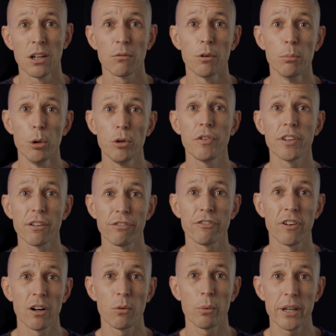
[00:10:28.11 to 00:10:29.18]
Removing the
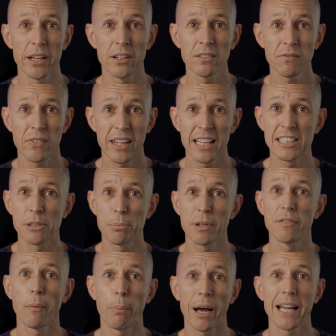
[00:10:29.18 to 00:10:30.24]
front wheel is a
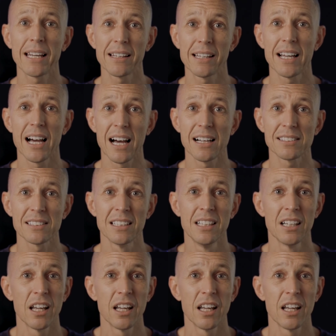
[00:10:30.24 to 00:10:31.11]
bit of a pain in the ass.